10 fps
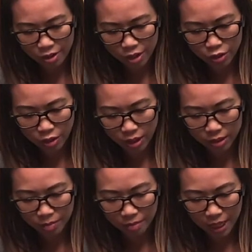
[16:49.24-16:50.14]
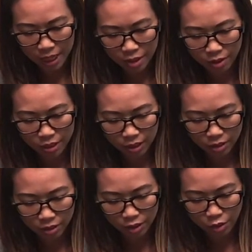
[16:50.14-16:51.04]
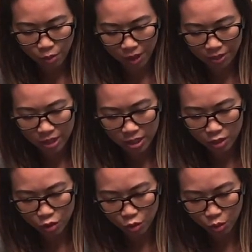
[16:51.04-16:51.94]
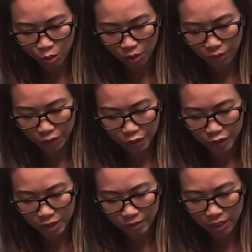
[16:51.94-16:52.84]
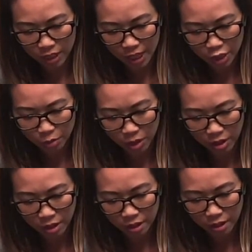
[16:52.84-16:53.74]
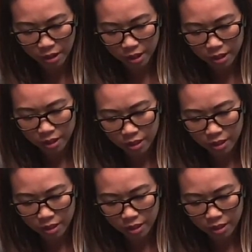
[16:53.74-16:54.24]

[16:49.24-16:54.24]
And you can draw as many or as little as you want. This is your version of the Taj Mahal.